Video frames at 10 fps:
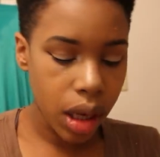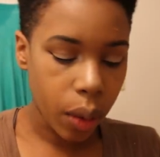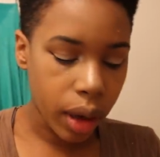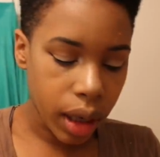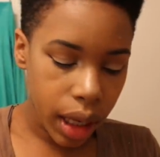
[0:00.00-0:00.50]
I
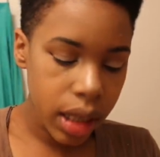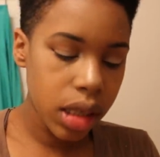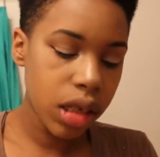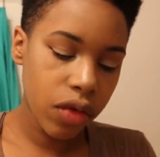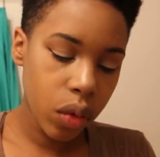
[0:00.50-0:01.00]
wear
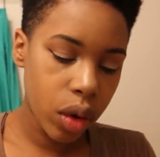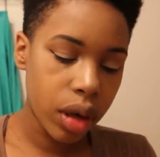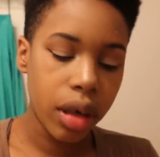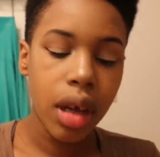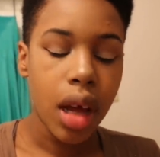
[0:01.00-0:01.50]
glasses for
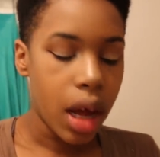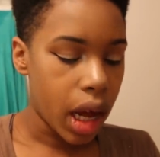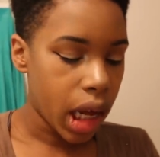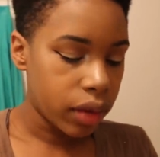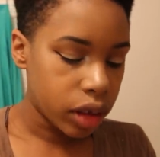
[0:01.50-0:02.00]
one,
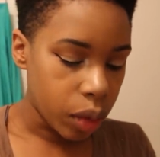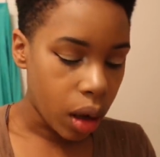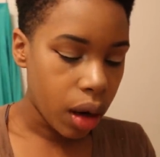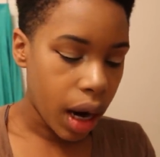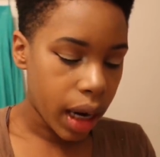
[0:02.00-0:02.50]
I have
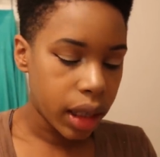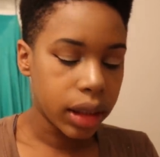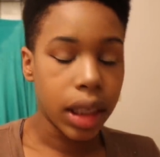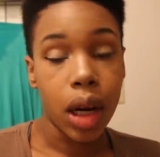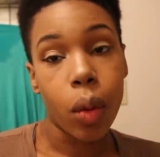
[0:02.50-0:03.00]
smaller
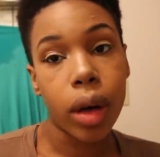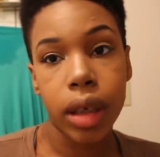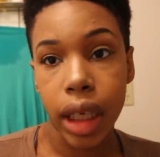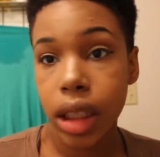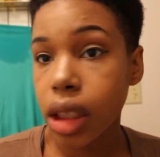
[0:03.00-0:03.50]
eyes, and I work
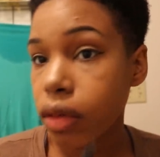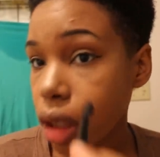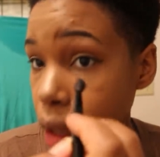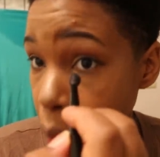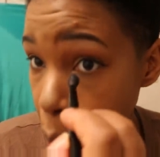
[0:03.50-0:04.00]
day shifts a
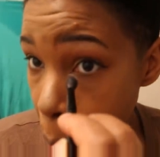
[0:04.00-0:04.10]
lot.